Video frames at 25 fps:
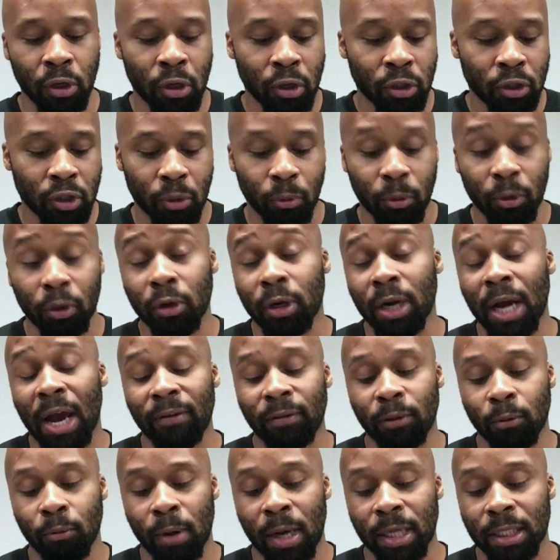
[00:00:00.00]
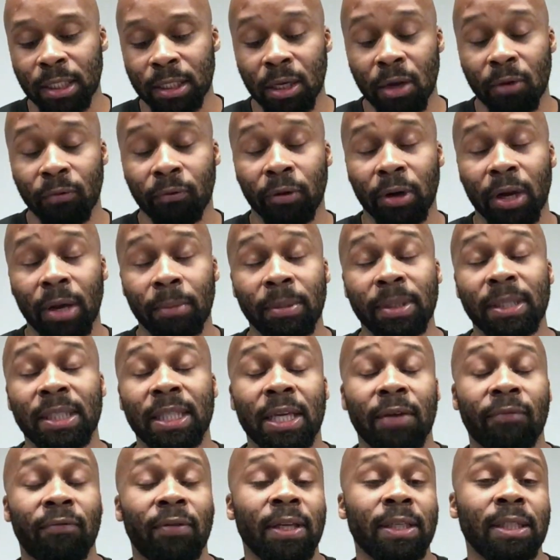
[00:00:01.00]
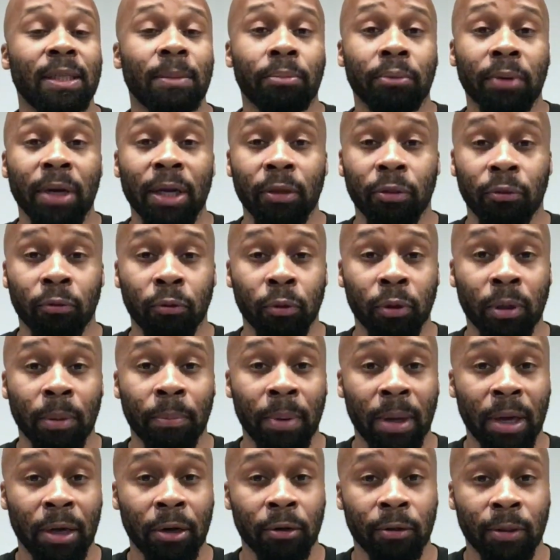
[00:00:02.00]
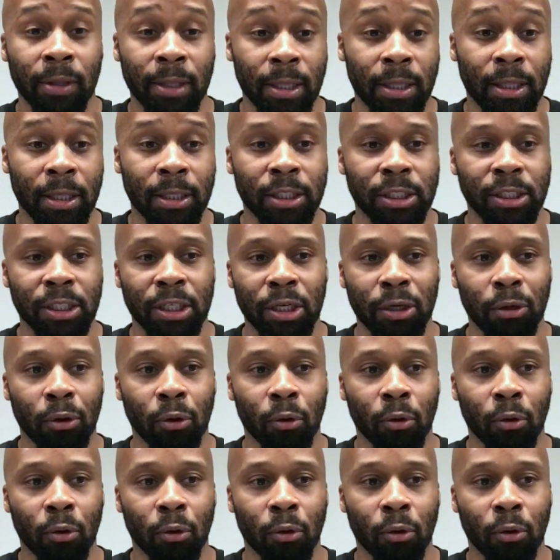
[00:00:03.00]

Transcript: So we're going to have to watch out for him to see if he's a breakthrough competitor this year,